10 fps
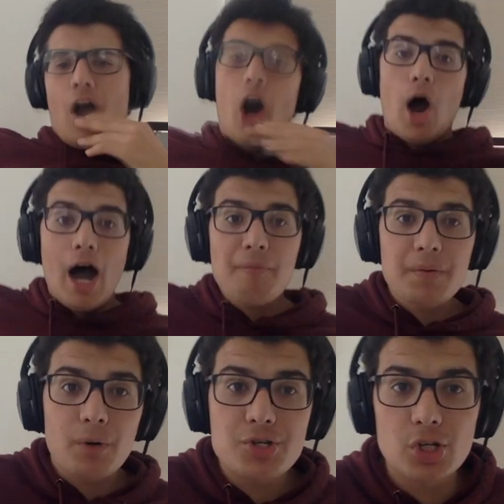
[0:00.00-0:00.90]
Oh, I've
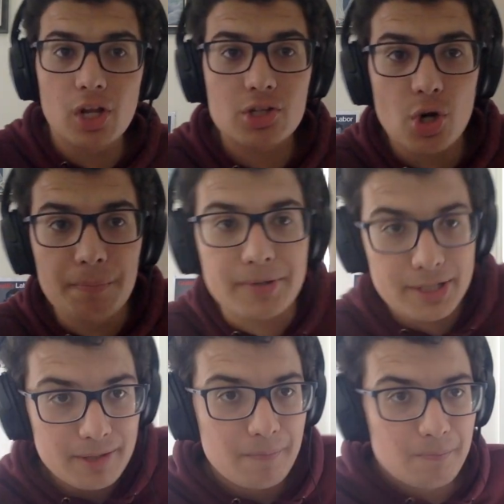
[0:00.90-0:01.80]
been watching a lot of Top
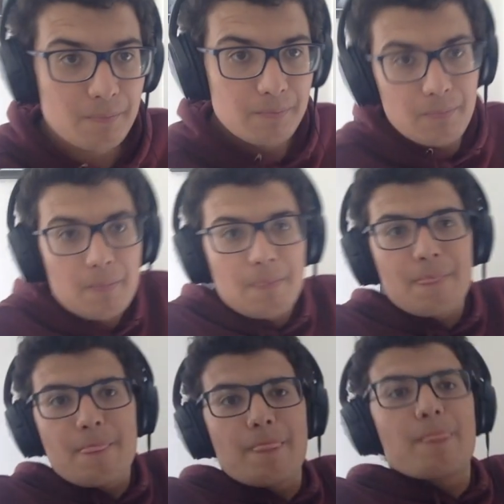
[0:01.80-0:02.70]
Gear. Have you?
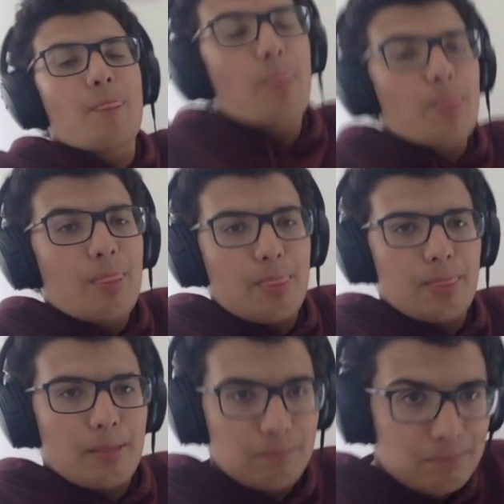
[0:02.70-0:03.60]

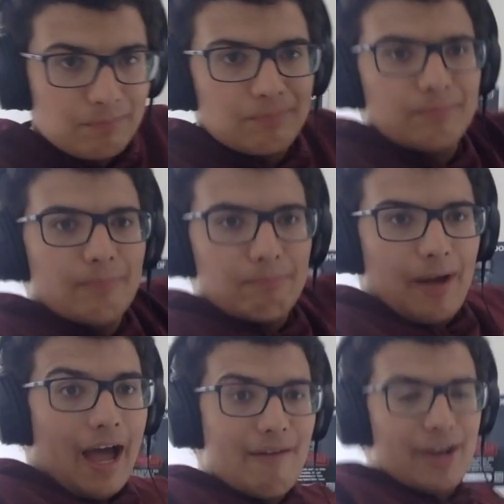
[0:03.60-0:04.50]
Mm,
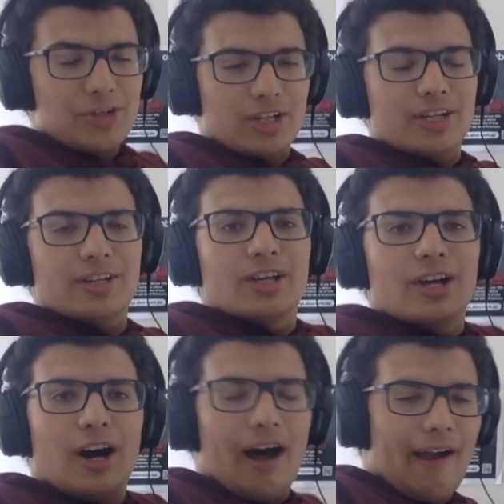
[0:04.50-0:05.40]
I have, actually.
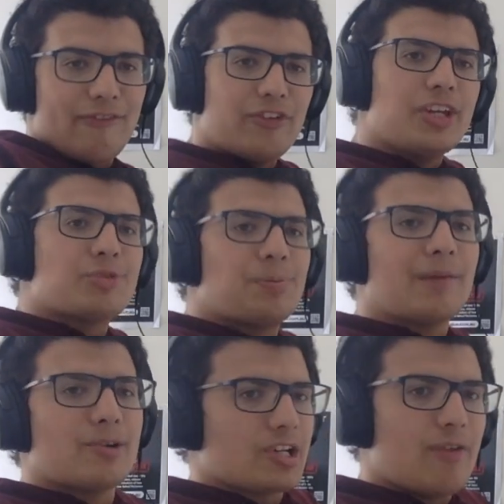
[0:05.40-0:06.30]
I have finished
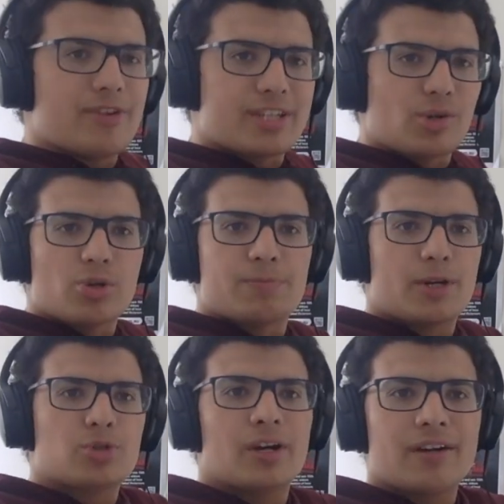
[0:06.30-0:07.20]
pretty much every single
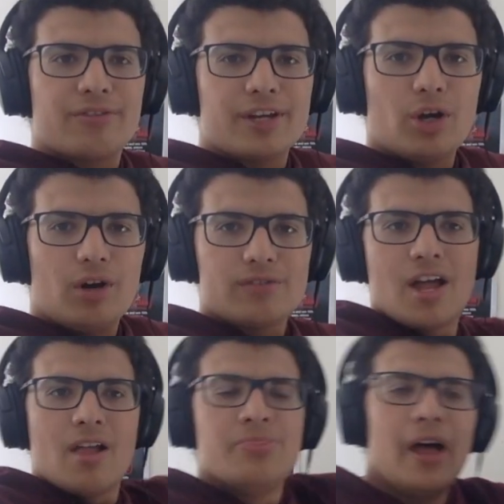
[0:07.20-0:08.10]
special I could think of.
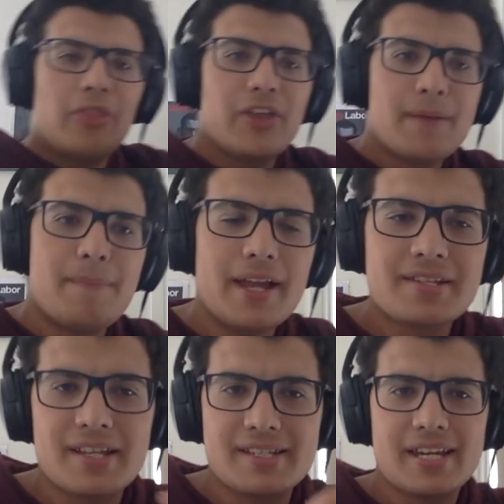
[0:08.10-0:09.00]
Nothing
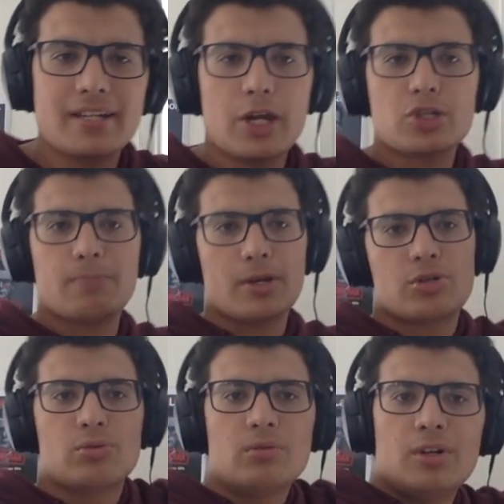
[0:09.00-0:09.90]
beats the teenage
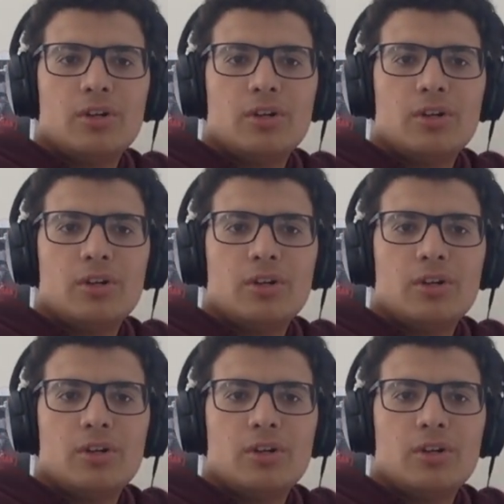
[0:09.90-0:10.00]
special.